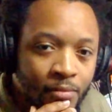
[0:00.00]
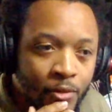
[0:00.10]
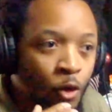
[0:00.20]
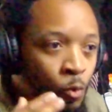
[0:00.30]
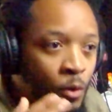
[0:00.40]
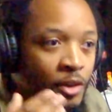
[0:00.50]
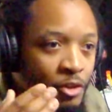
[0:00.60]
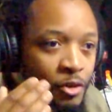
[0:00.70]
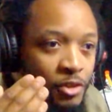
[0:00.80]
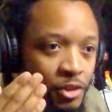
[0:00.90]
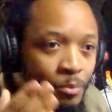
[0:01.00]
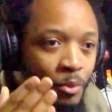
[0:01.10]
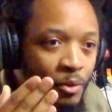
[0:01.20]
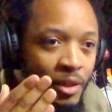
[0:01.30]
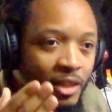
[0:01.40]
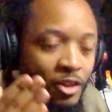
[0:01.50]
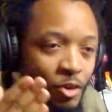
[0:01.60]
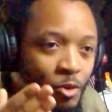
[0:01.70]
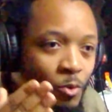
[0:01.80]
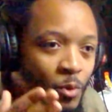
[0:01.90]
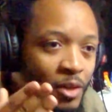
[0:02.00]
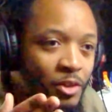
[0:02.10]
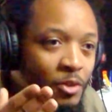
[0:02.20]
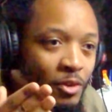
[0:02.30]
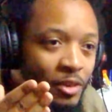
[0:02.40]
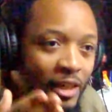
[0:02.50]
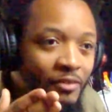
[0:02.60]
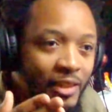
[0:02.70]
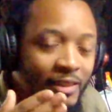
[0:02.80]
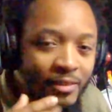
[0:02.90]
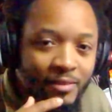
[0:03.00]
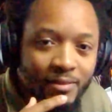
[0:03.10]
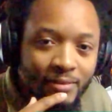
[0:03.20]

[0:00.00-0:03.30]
Know what you're supporting. Know what you're loving.